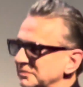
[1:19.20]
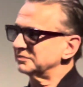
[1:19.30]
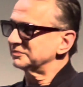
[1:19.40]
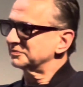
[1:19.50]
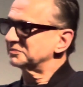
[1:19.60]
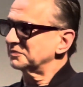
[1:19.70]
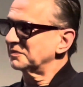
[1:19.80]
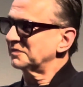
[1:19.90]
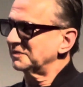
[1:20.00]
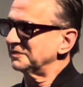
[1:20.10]
I guess.
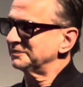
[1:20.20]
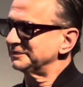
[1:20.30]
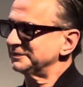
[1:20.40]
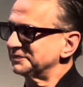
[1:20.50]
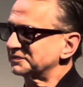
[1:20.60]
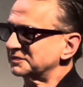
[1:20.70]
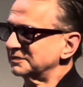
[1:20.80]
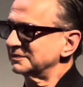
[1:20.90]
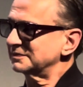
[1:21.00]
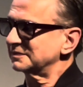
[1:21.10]
How do you
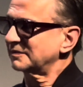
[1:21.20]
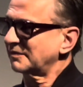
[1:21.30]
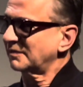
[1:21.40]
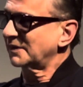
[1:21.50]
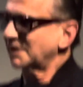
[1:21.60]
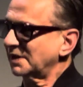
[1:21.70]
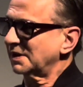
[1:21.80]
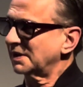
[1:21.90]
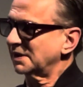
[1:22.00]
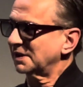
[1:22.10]
keep your energy up
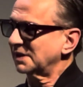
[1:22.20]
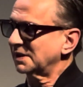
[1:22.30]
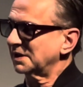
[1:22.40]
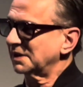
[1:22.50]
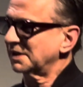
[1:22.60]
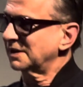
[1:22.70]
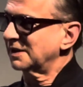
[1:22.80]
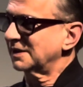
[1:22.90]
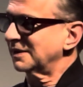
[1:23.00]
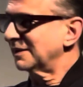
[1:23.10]
during a tour like
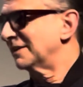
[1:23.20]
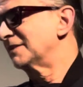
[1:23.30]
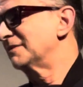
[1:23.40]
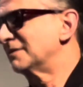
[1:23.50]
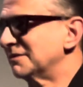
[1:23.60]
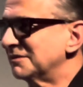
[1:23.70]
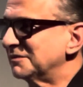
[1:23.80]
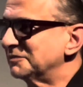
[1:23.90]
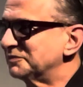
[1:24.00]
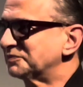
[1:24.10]
that? I mean, given
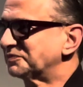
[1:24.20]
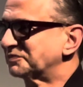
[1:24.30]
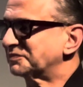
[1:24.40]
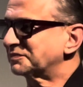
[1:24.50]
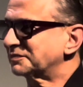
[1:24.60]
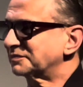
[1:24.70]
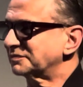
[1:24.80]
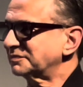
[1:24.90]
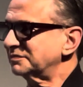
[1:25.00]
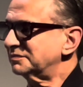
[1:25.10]
how energetic you
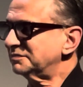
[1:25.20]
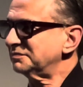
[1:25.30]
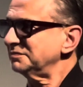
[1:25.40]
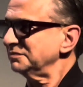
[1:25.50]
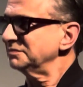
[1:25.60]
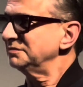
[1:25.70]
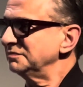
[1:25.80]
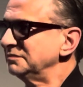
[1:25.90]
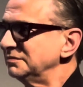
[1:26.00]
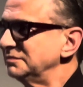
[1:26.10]
are,
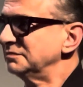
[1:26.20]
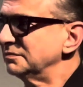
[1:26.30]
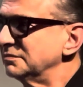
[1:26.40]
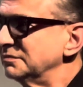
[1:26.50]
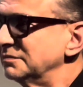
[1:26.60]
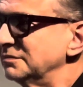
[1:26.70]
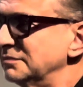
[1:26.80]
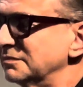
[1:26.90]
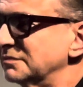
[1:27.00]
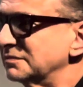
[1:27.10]
how
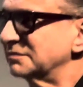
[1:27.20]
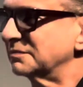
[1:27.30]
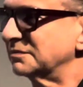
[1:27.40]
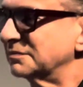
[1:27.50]
do you keep